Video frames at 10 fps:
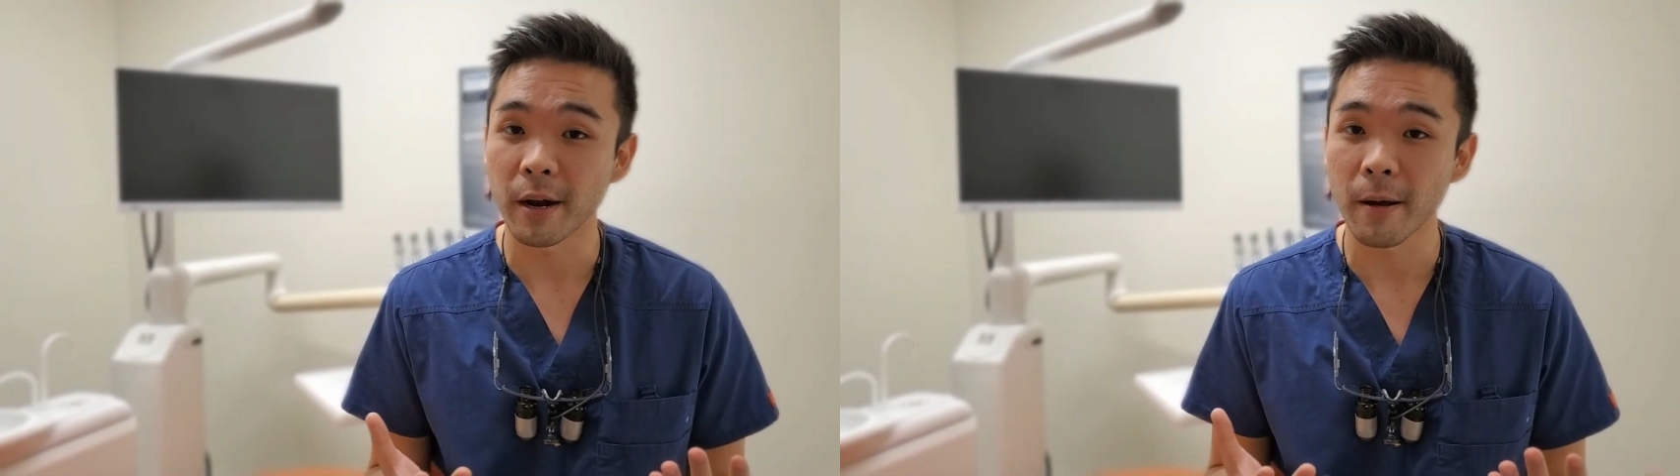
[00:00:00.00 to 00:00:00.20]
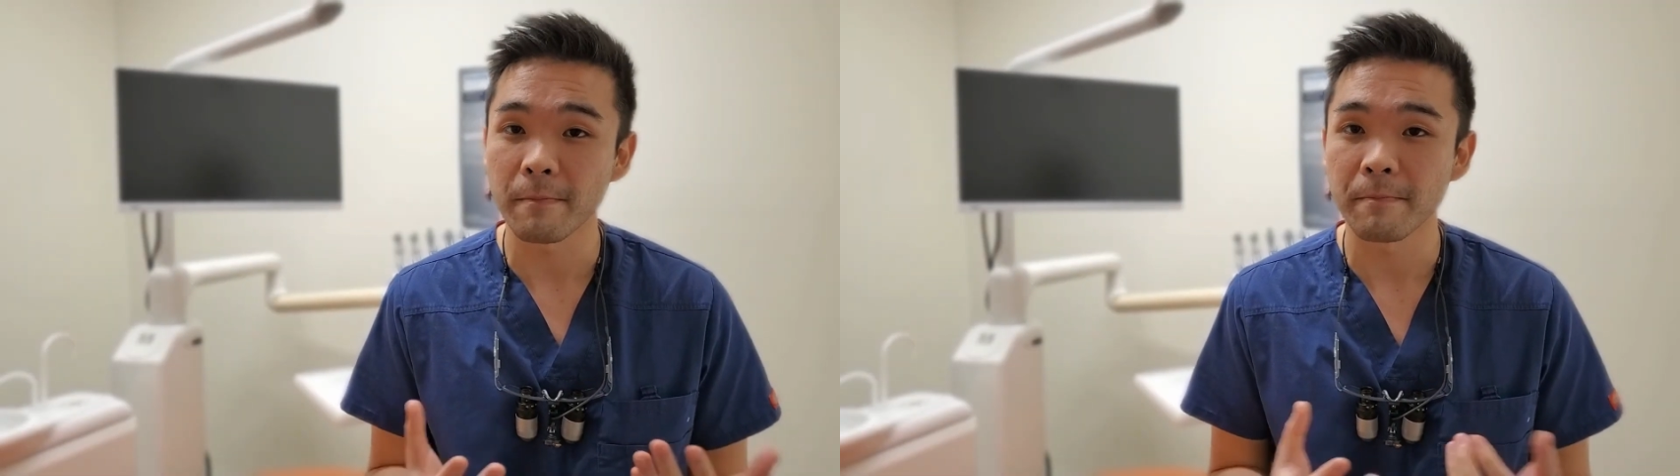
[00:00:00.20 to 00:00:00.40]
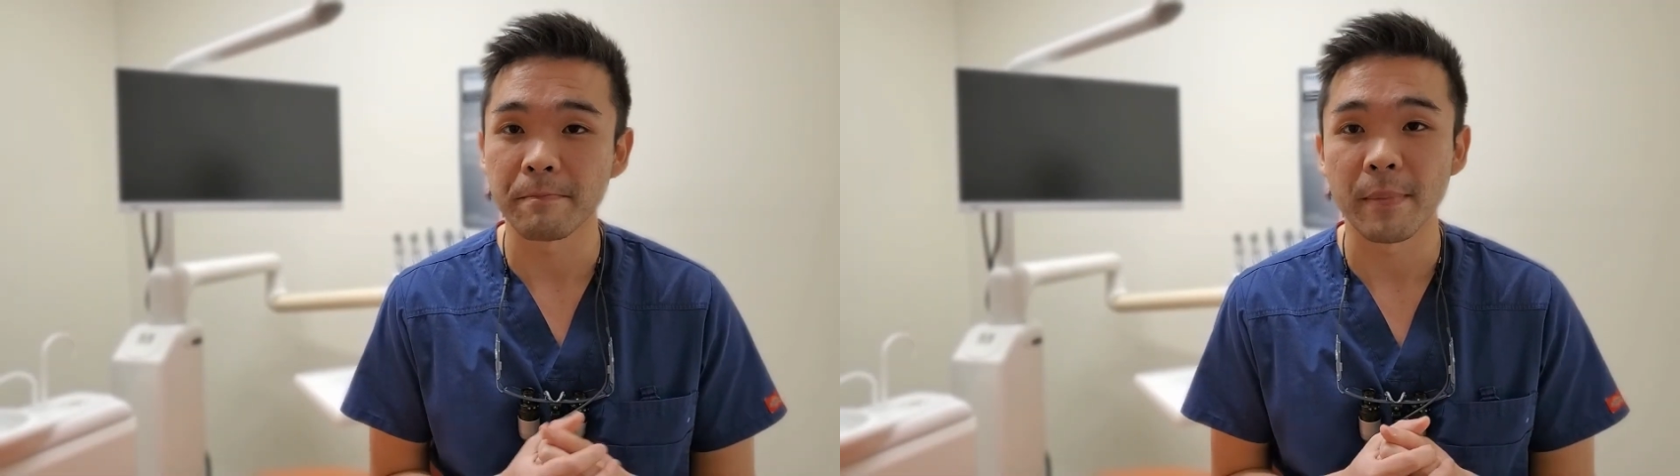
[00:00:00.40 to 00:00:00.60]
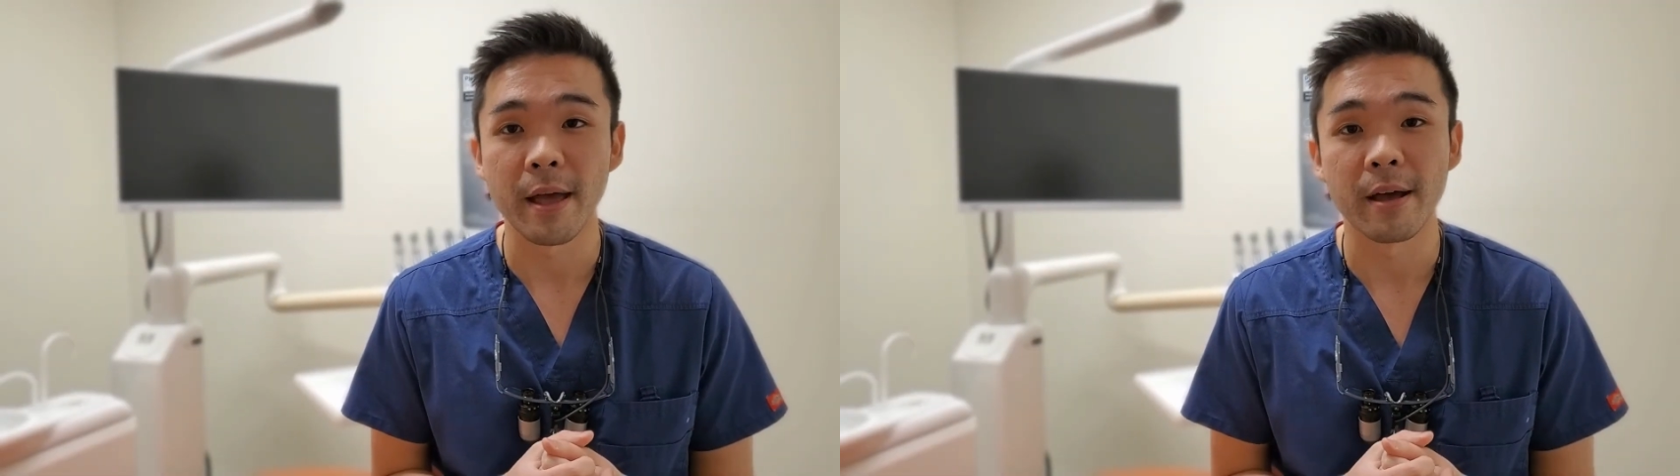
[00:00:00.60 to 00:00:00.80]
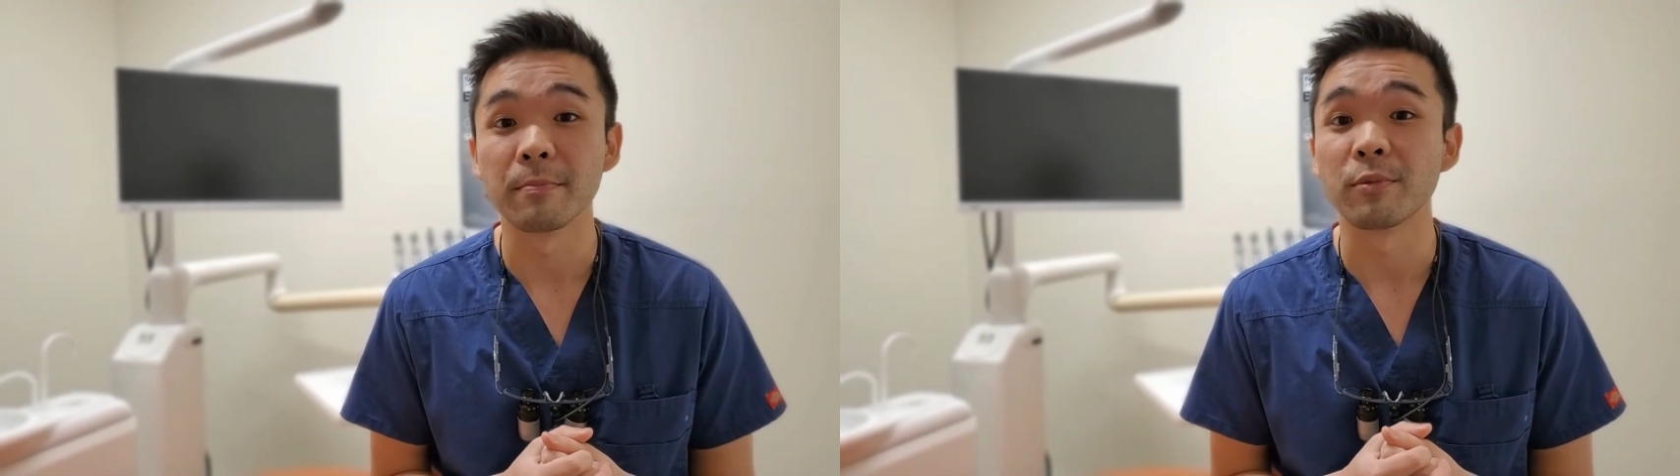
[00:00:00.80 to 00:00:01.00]
and
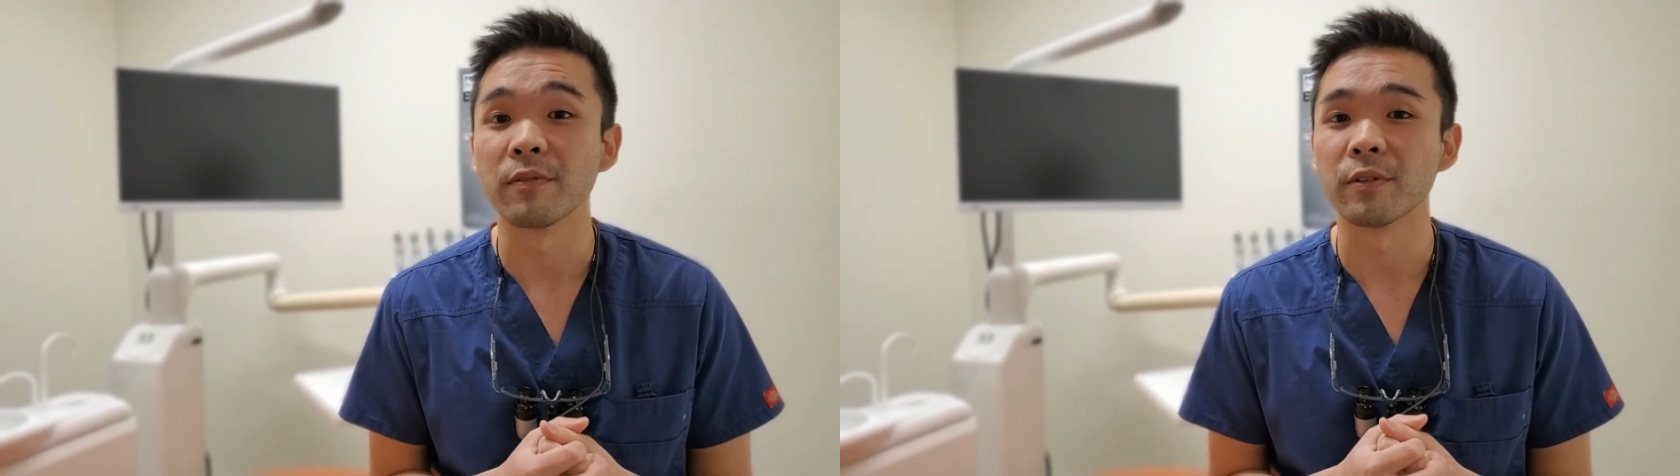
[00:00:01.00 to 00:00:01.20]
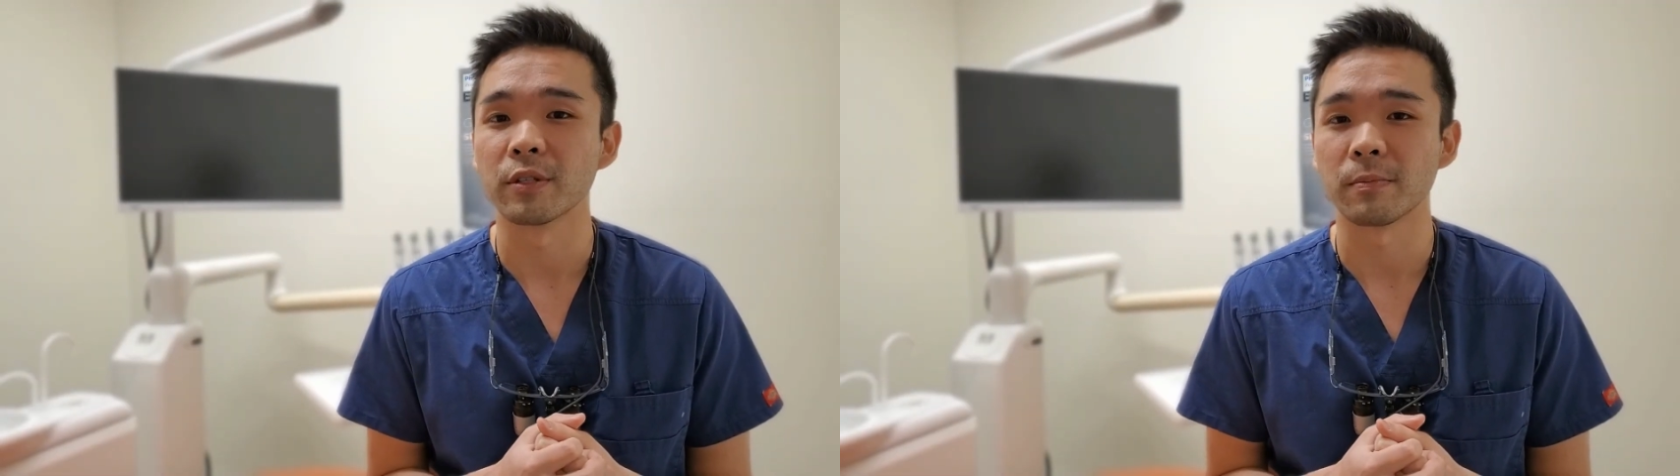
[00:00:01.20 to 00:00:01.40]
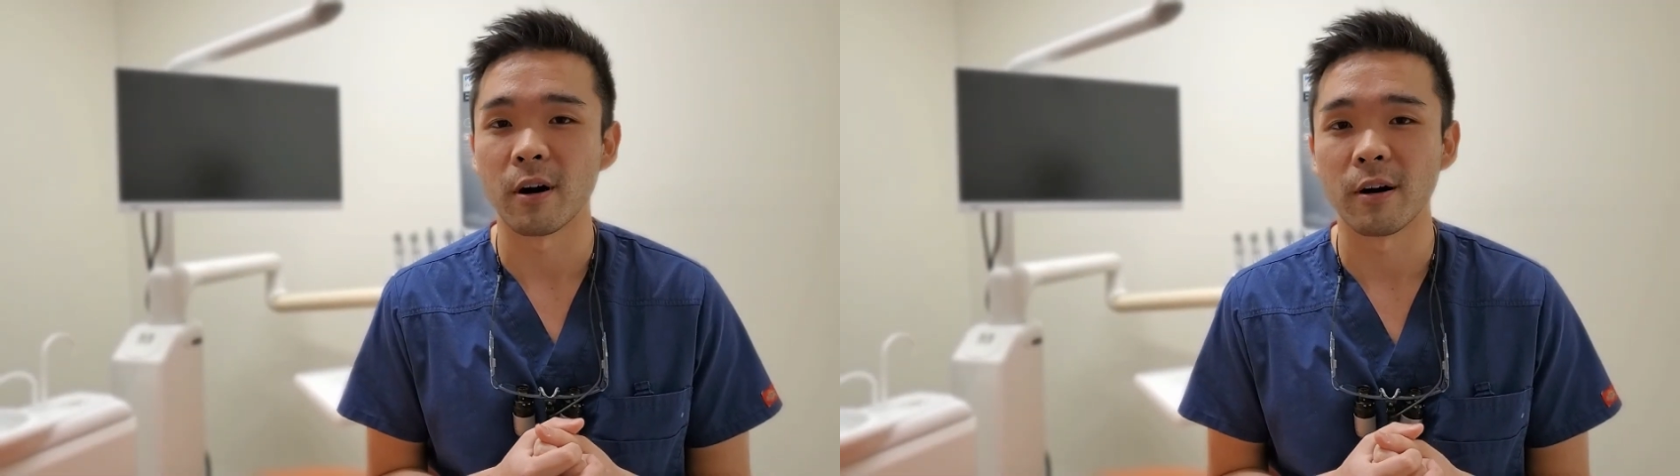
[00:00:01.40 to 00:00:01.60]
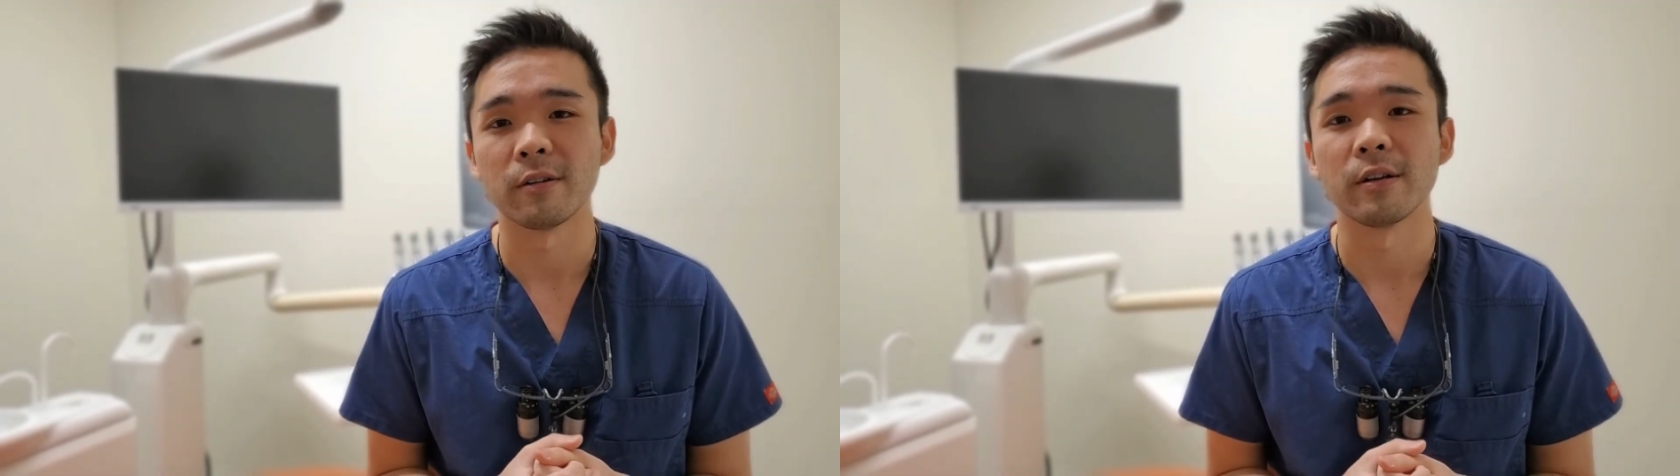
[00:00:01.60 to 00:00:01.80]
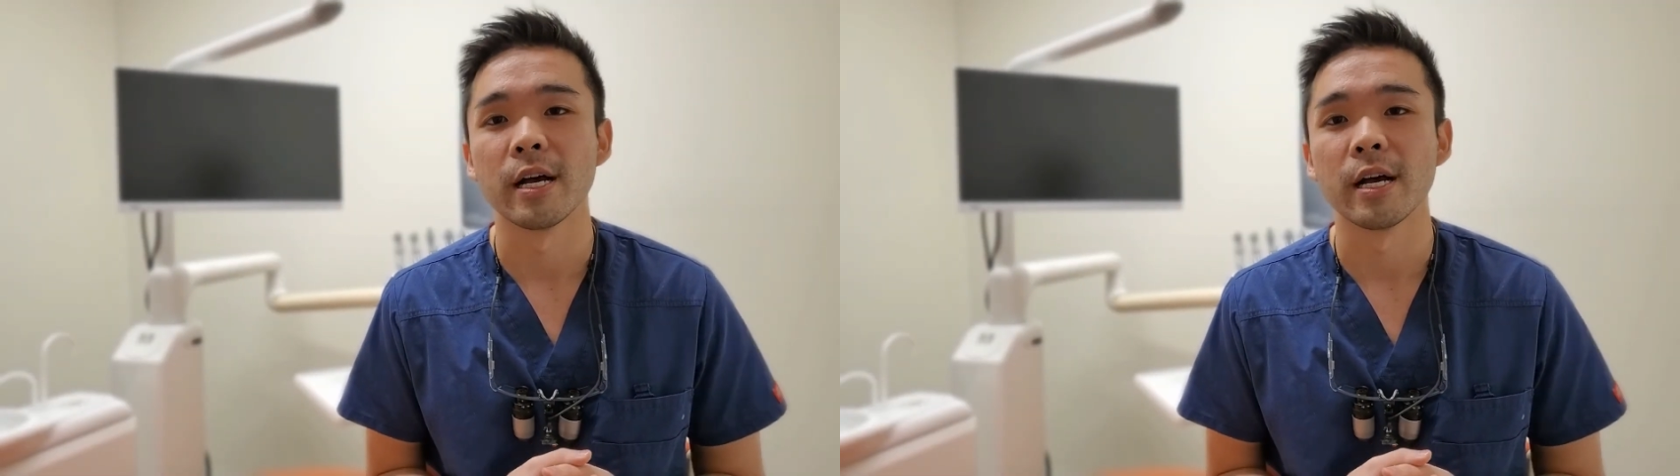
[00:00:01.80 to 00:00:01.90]
improving your smile.